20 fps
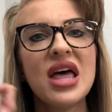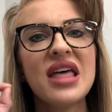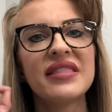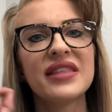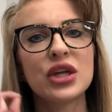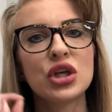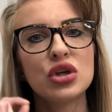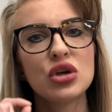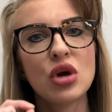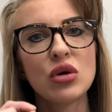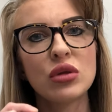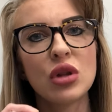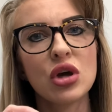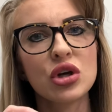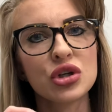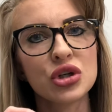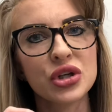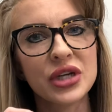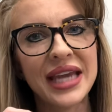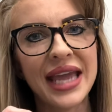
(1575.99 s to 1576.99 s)
that you no
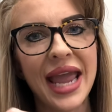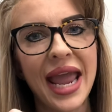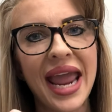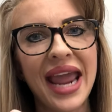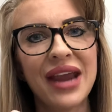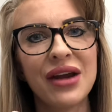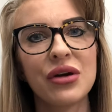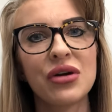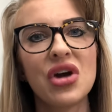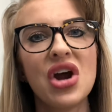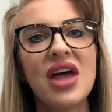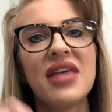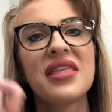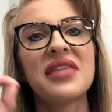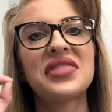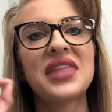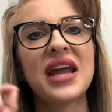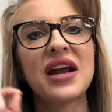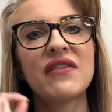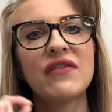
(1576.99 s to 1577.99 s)
longer care, that
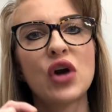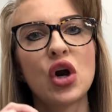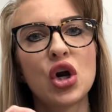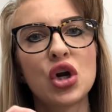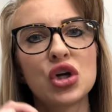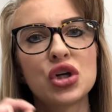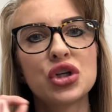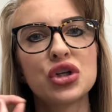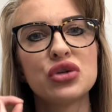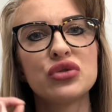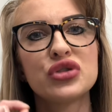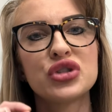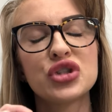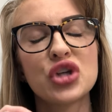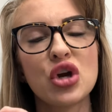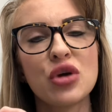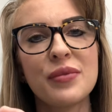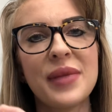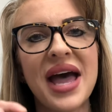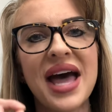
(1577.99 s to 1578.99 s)
they have hurt you
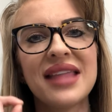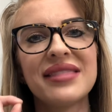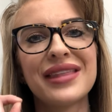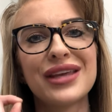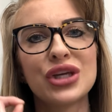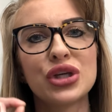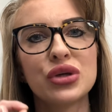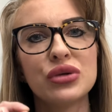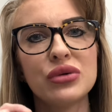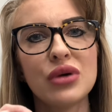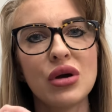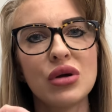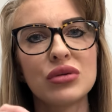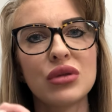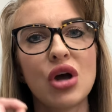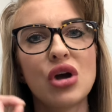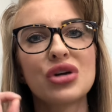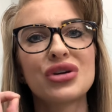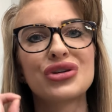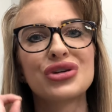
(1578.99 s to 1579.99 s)
so bad that you no
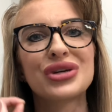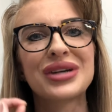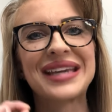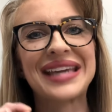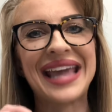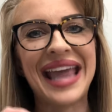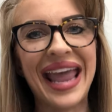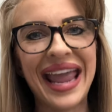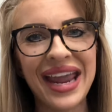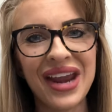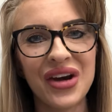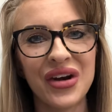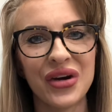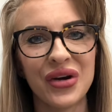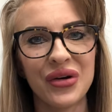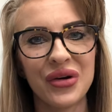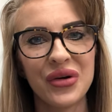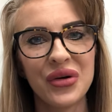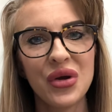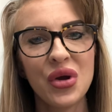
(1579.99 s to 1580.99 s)
longer care